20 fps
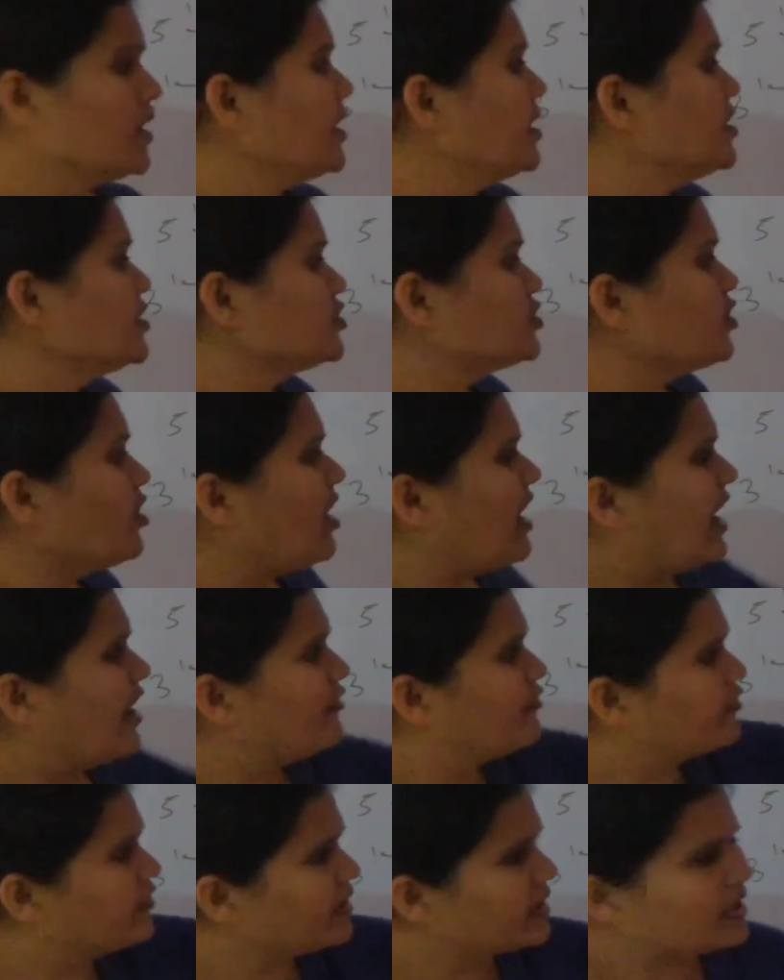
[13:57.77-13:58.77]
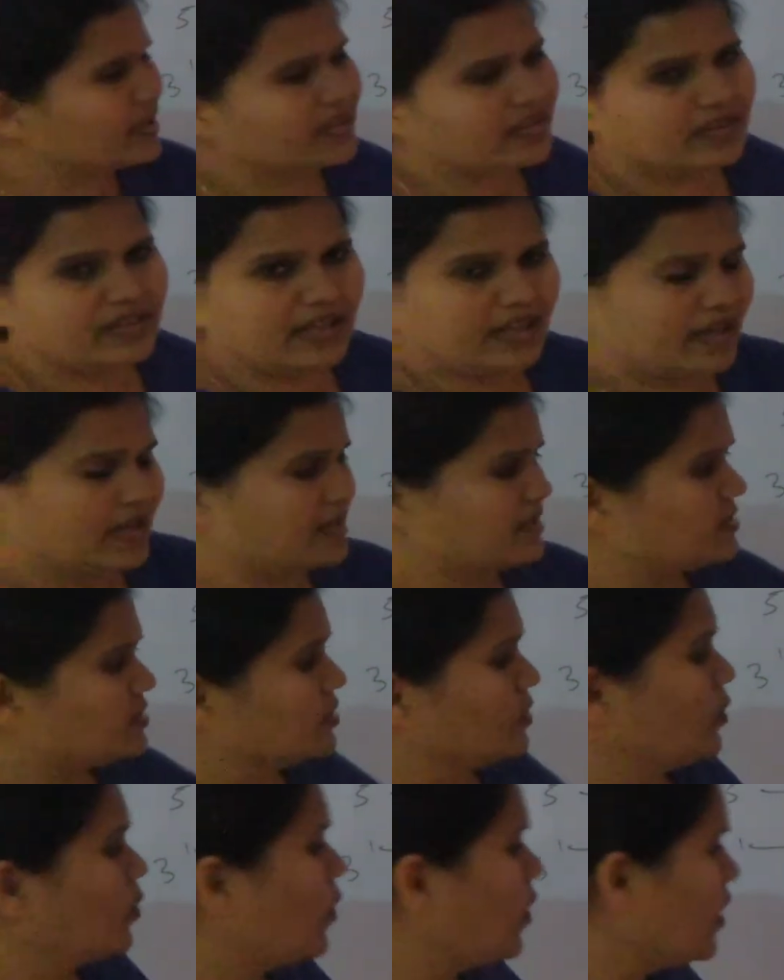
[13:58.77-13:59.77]
So after these,
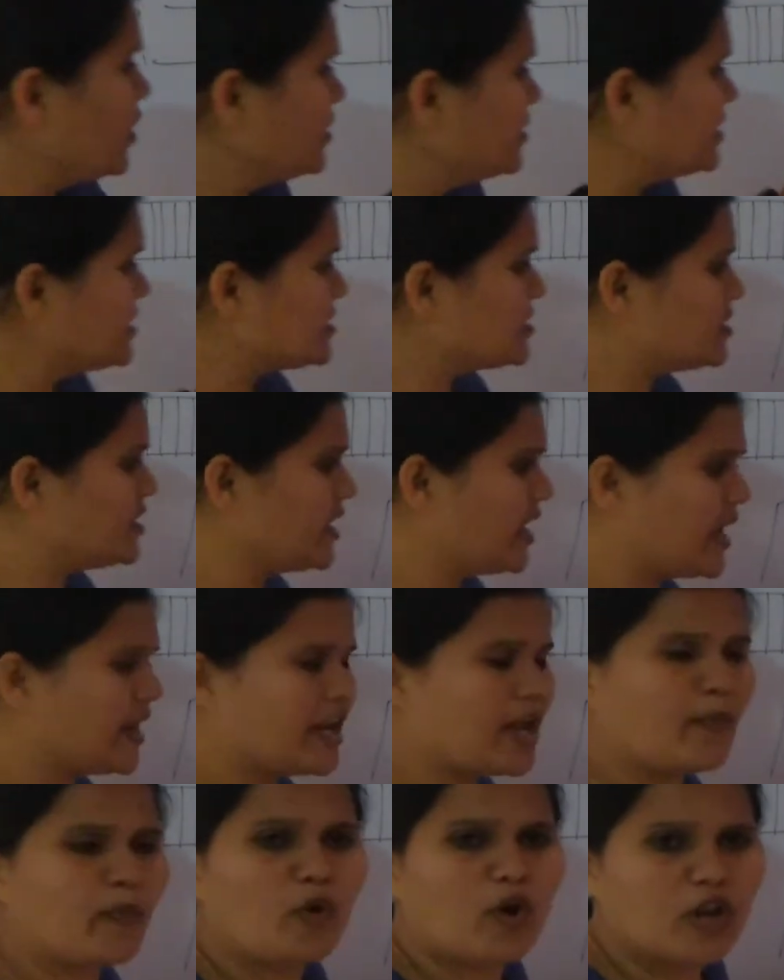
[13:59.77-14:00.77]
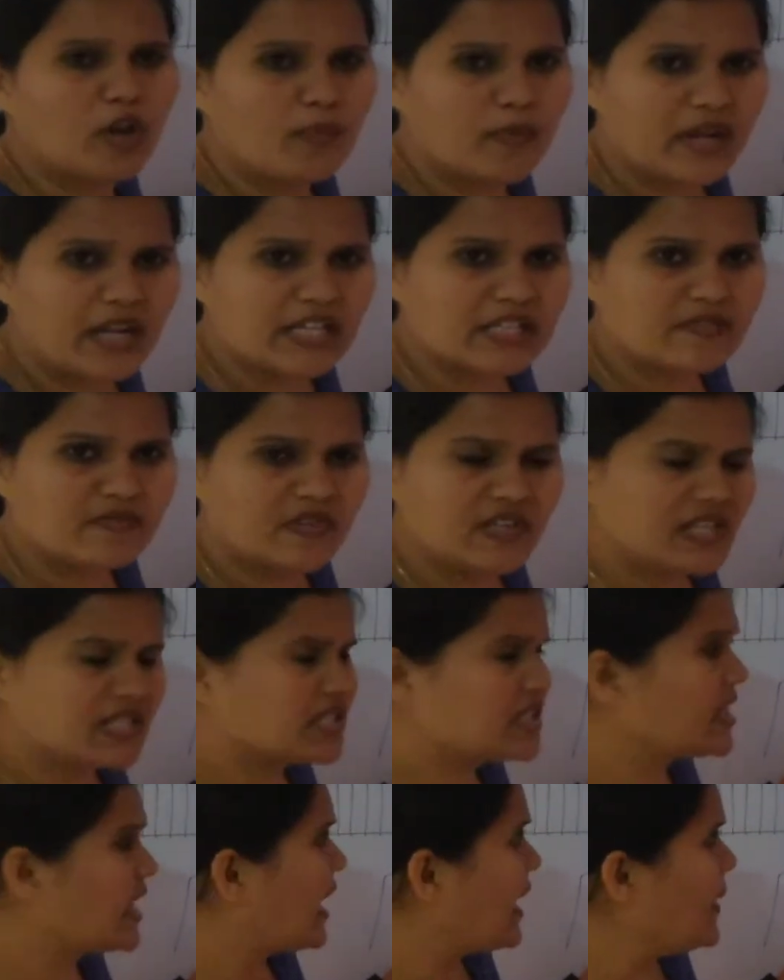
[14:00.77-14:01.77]
what this DNA polymerase will
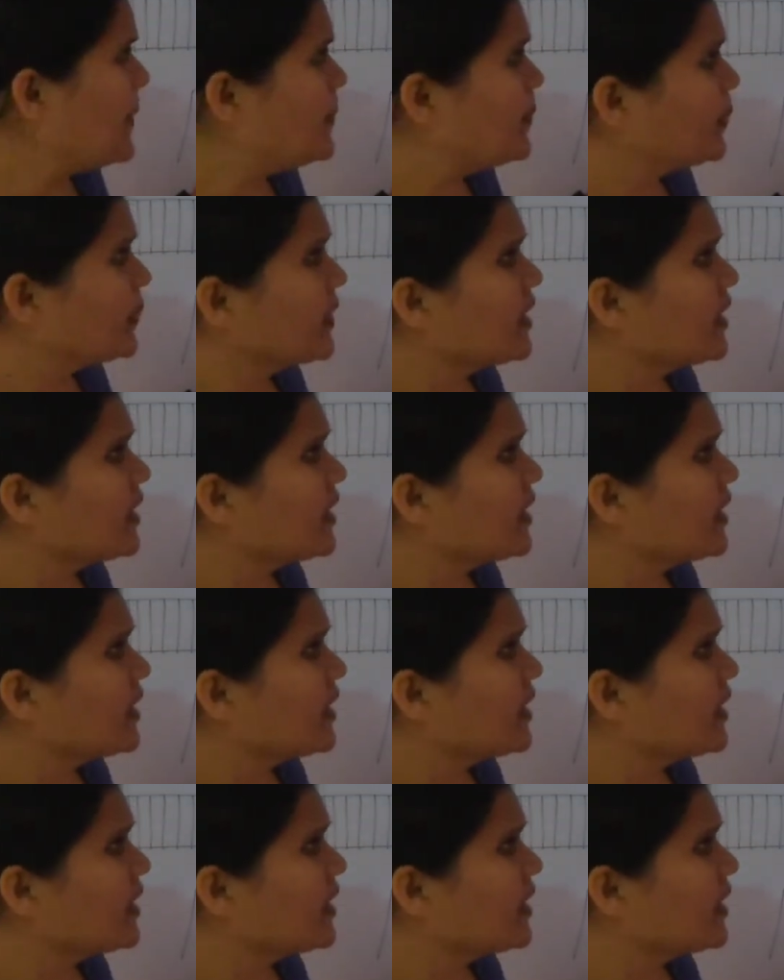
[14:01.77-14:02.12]
say,